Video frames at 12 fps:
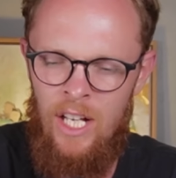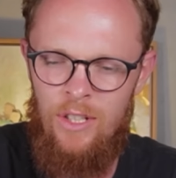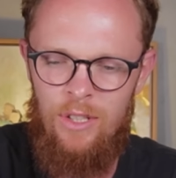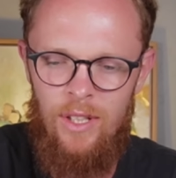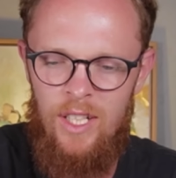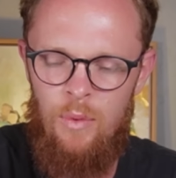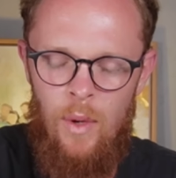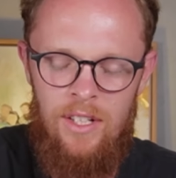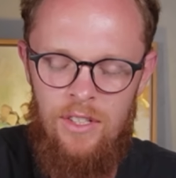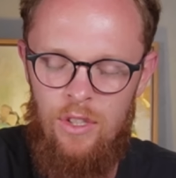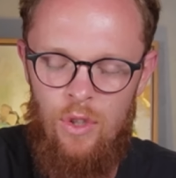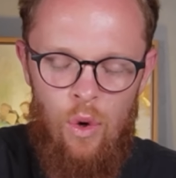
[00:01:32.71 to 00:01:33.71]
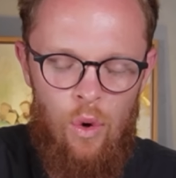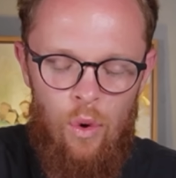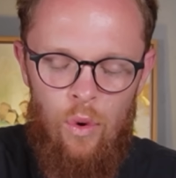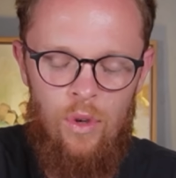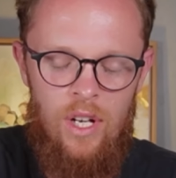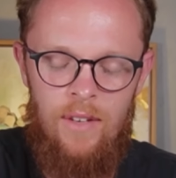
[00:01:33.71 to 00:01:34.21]
So let's watch this
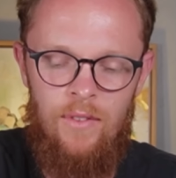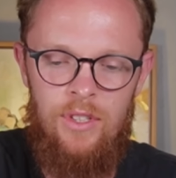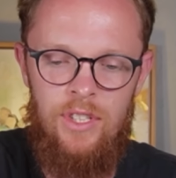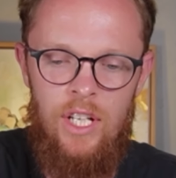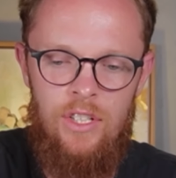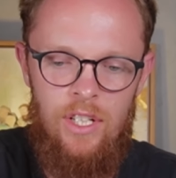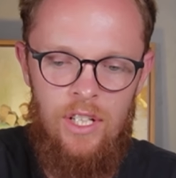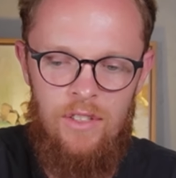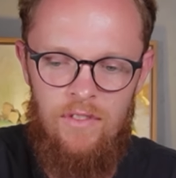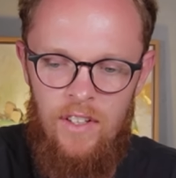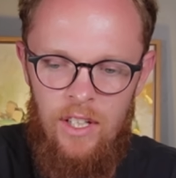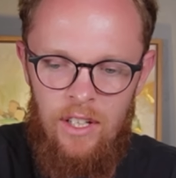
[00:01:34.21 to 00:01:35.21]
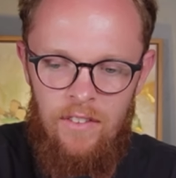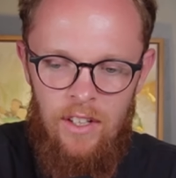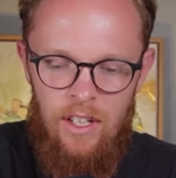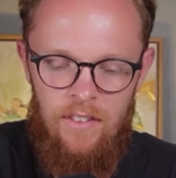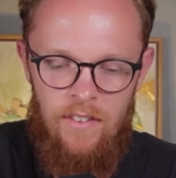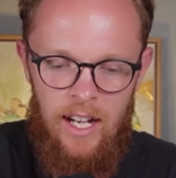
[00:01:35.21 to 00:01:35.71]
whole conversation. It's very,
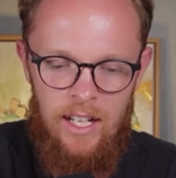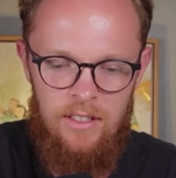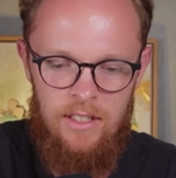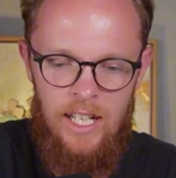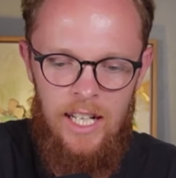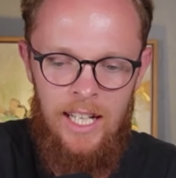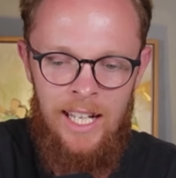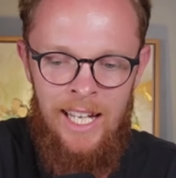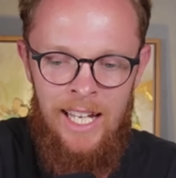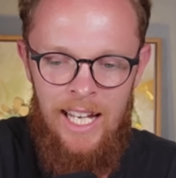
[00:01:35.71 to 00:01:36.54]
very fascinating.